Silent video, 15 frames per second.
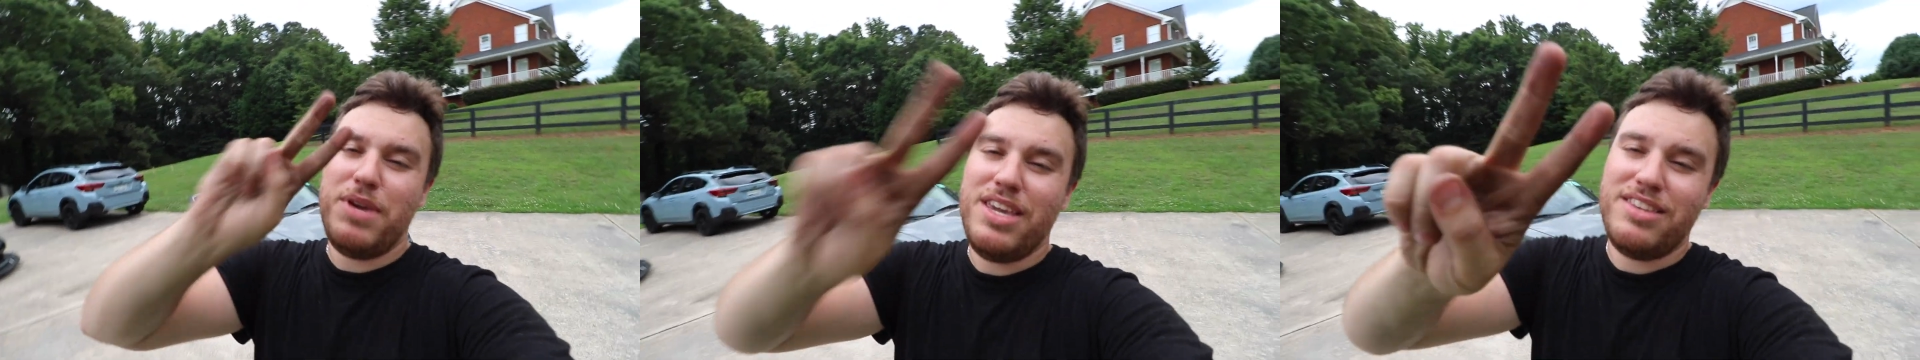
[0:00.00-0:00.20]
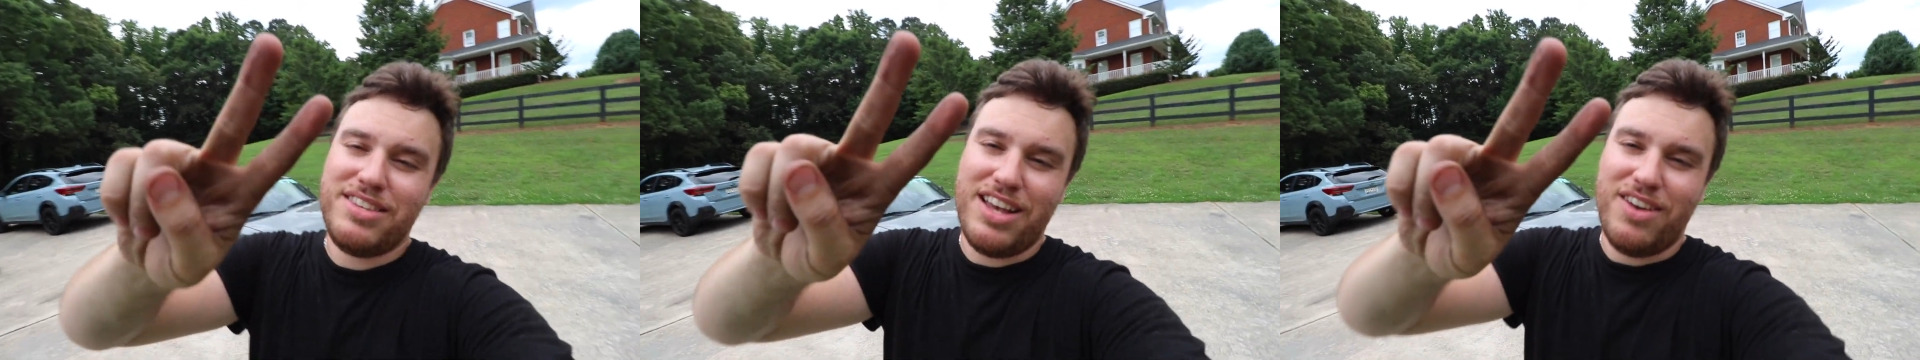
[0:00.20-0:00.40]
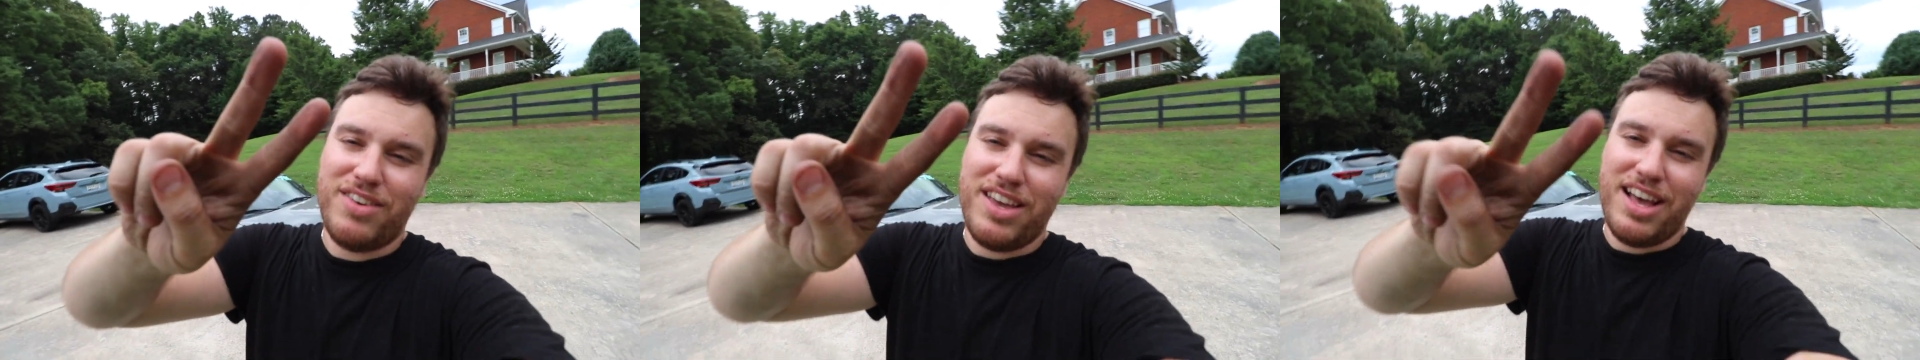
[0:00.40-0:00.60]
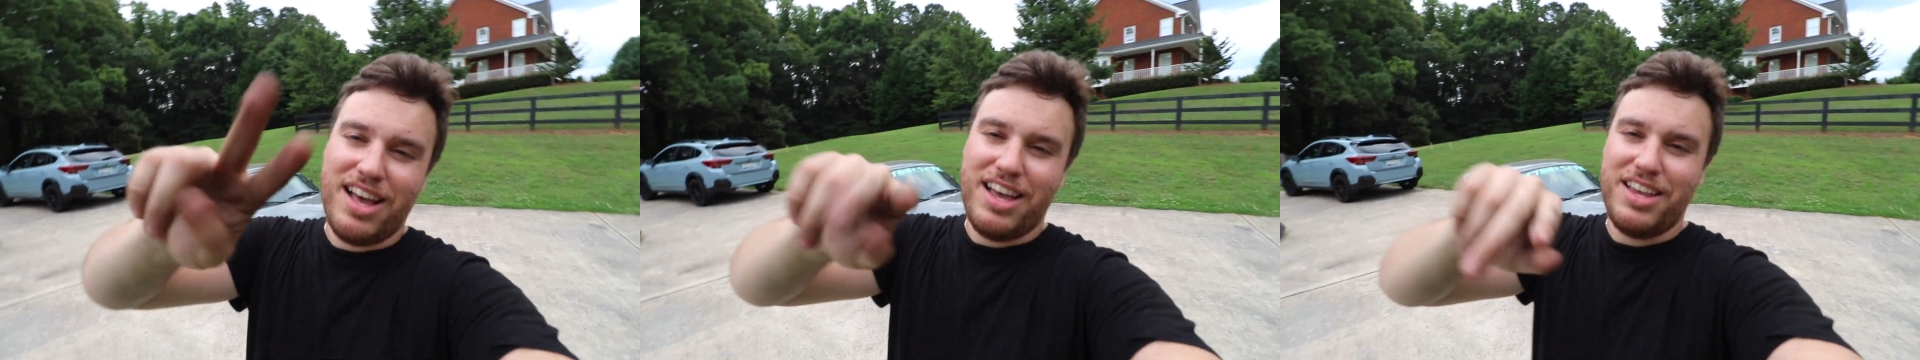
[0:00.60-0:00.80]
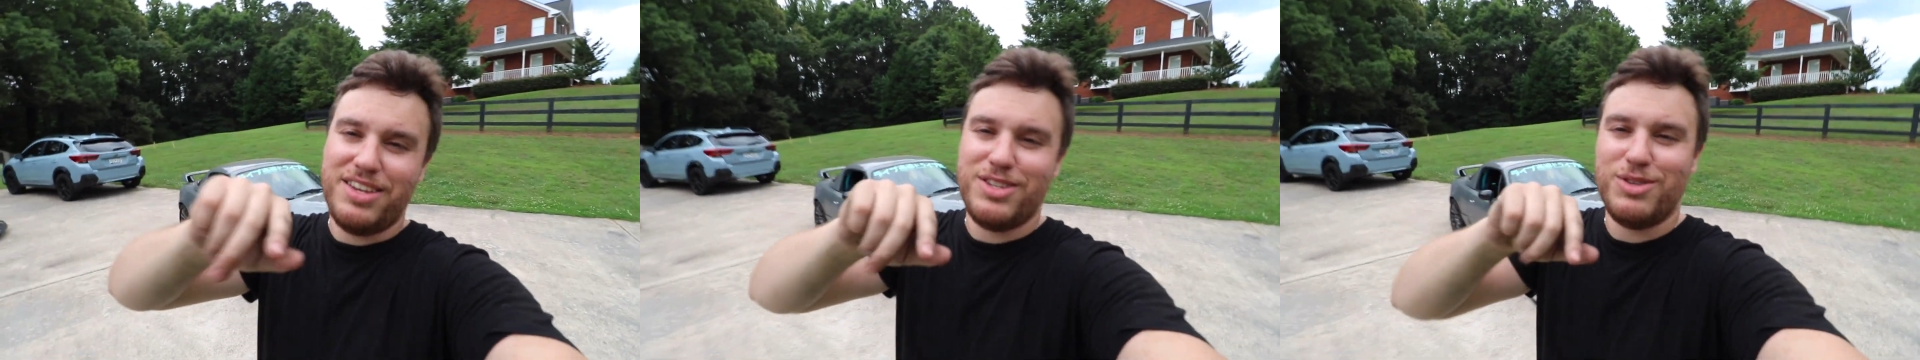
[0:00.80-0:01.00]
Peace out,
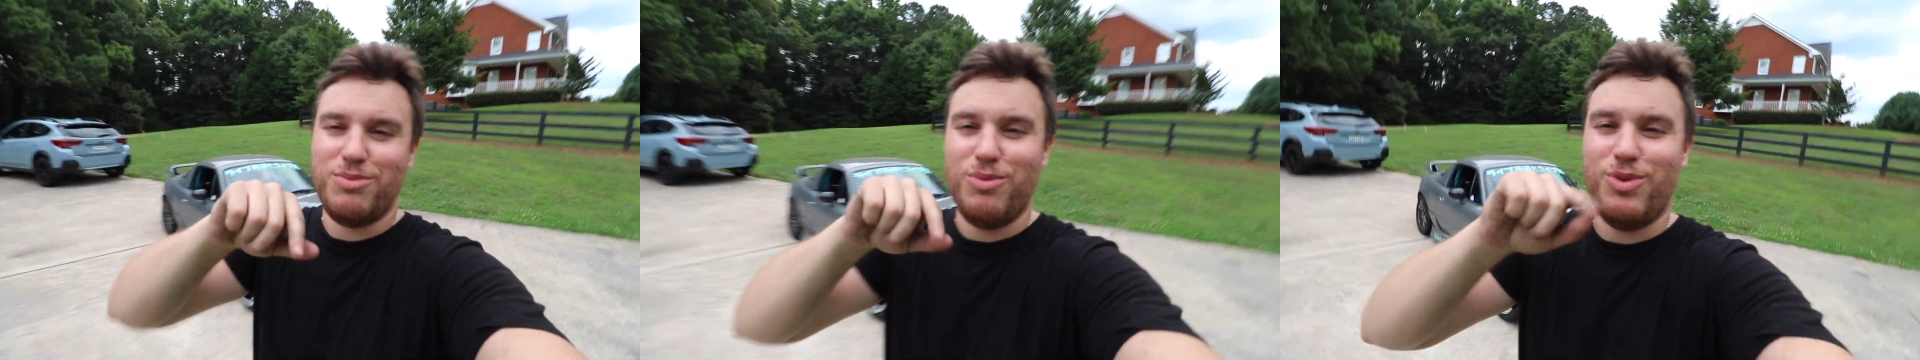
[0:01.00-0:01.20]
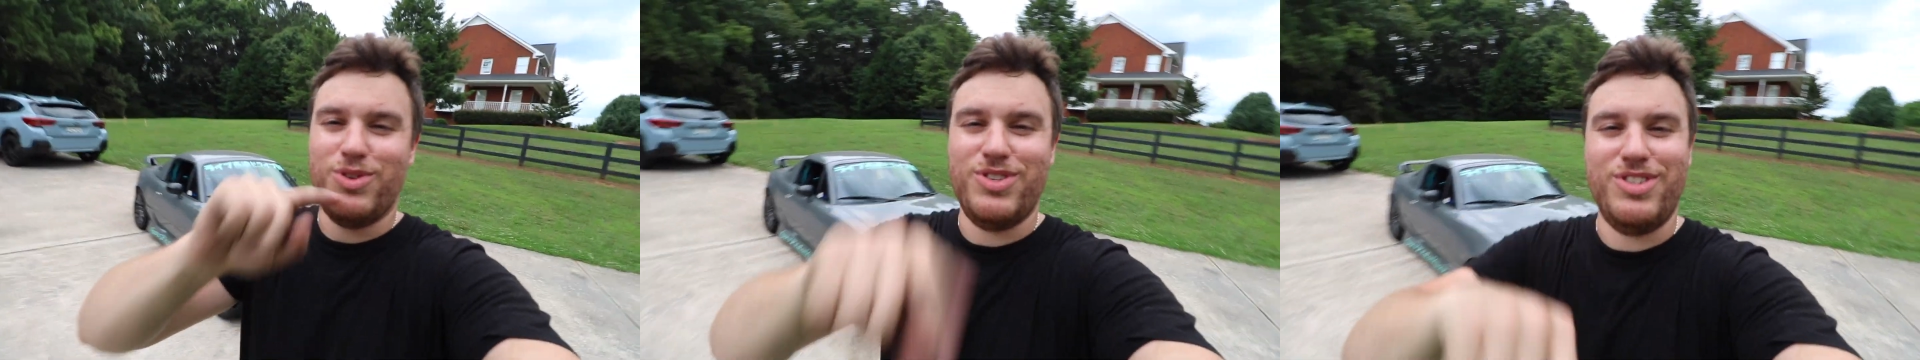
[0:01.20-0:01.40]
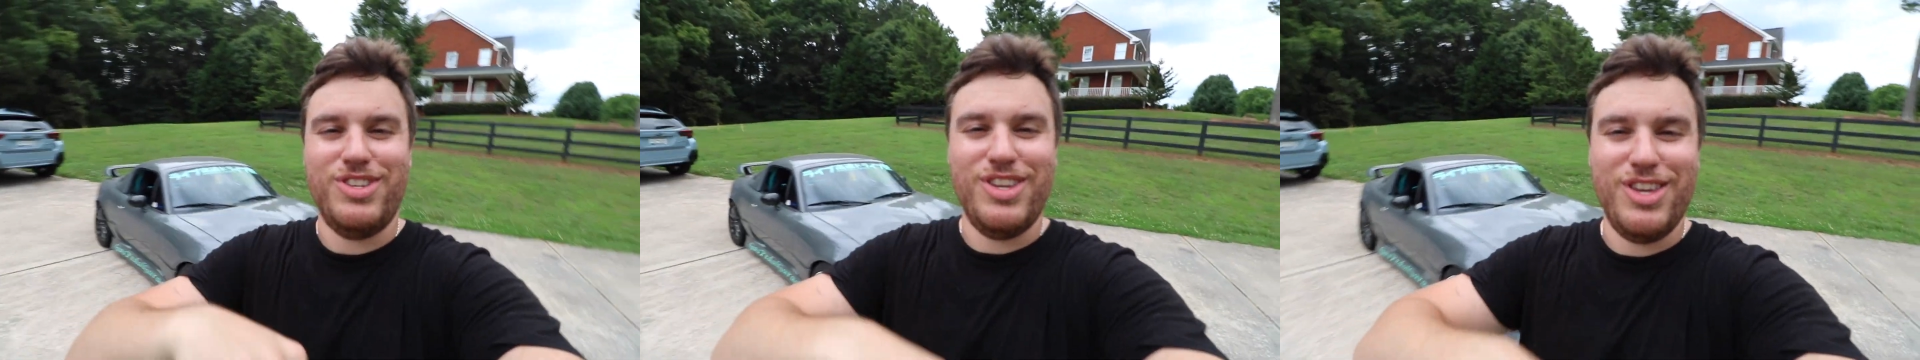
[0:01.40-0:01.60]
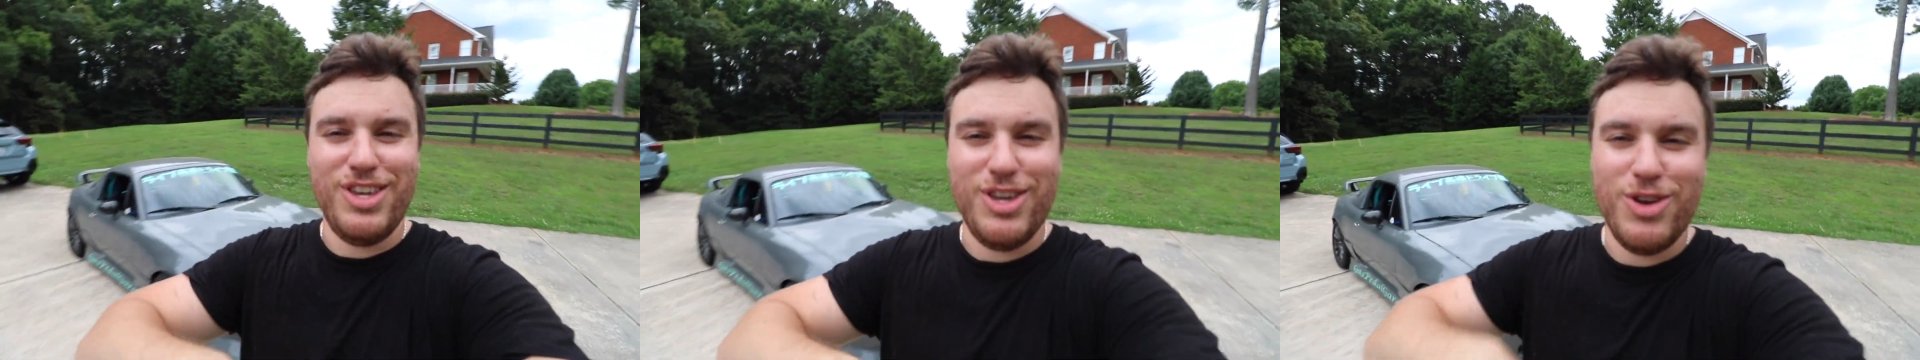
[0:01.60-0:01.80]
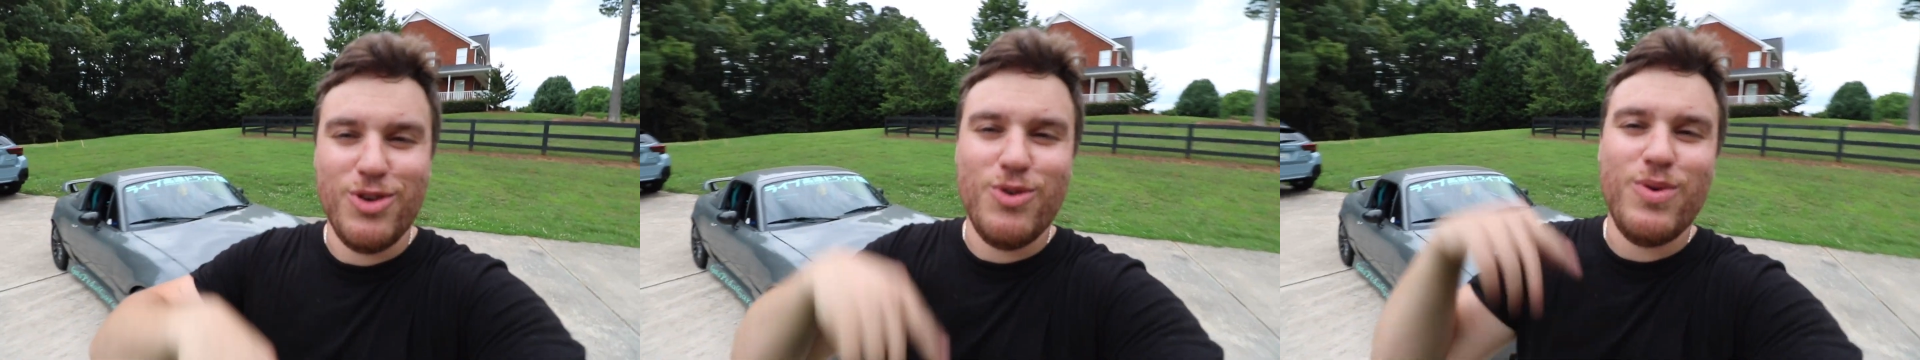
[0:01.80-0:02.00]
guys. We'll
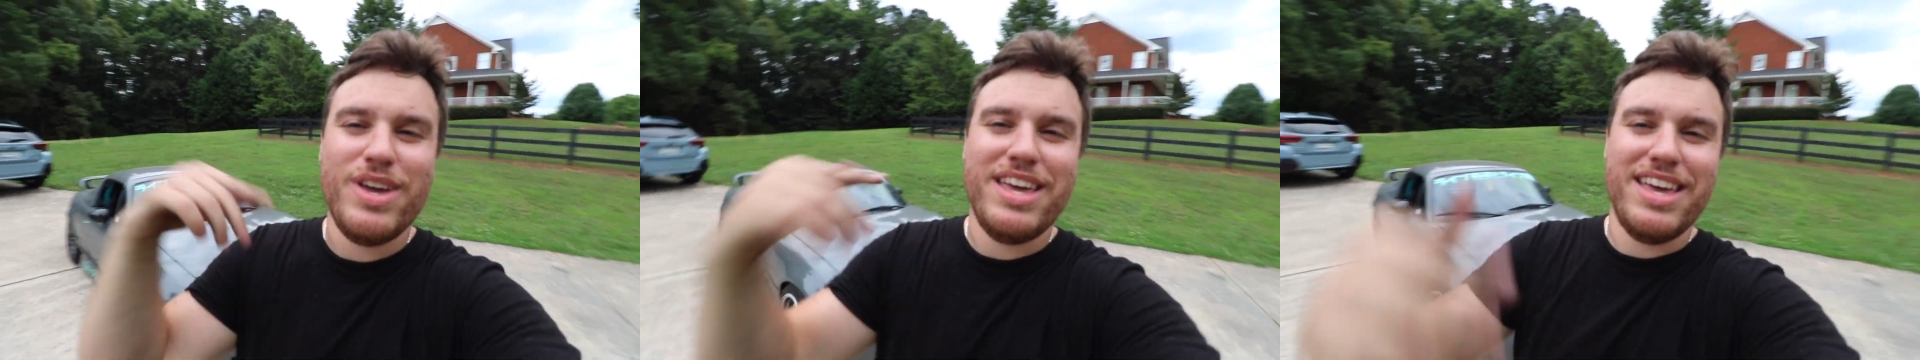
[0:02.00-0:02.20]
see you